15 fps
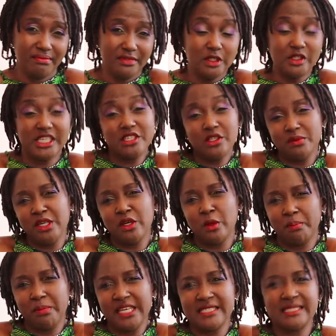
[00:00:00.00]
They'll say something
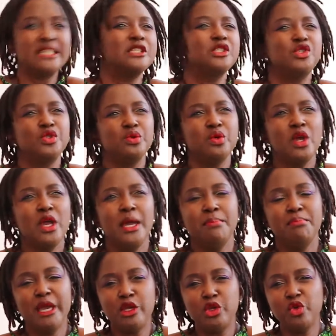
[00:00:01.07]
unpleasant to
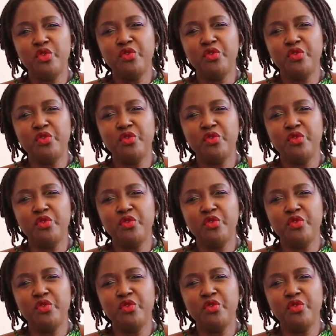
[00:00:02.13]
make you